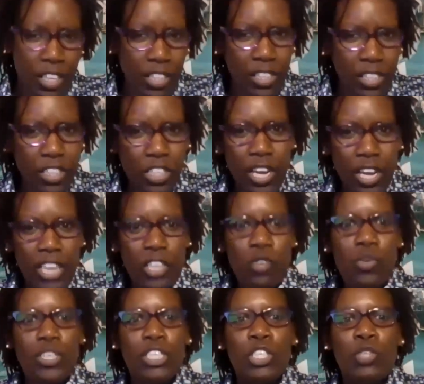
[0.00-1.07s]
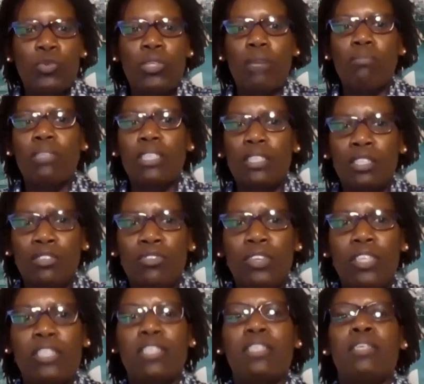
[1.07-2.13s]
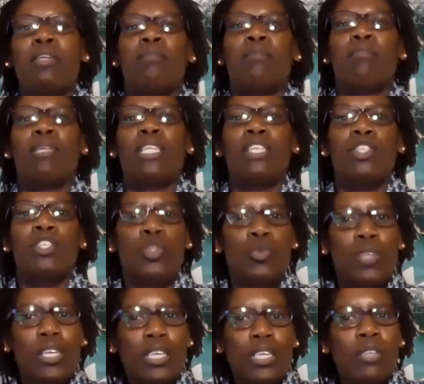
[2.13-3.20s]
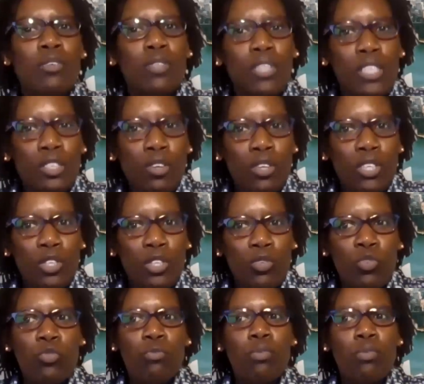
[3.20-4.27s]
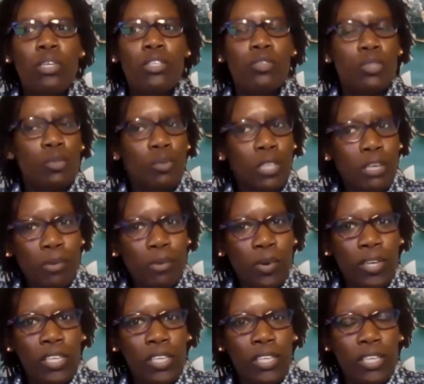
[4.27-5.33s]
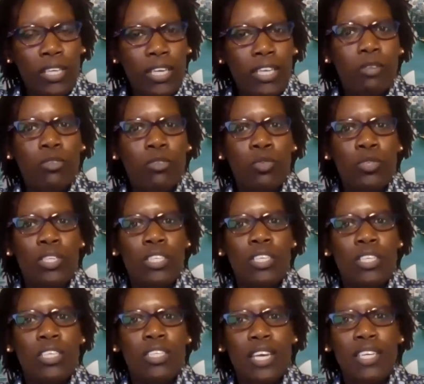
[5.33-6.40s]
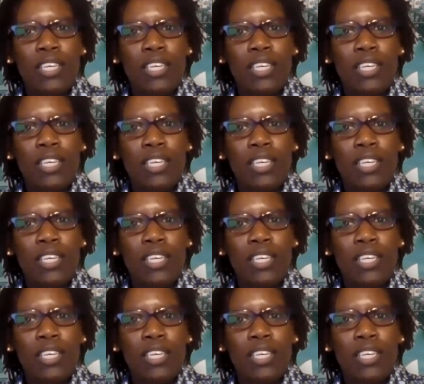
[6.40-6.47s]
actually tried going into something different, but then students had already gotten used to me. And so they would keep calling and I would do it as a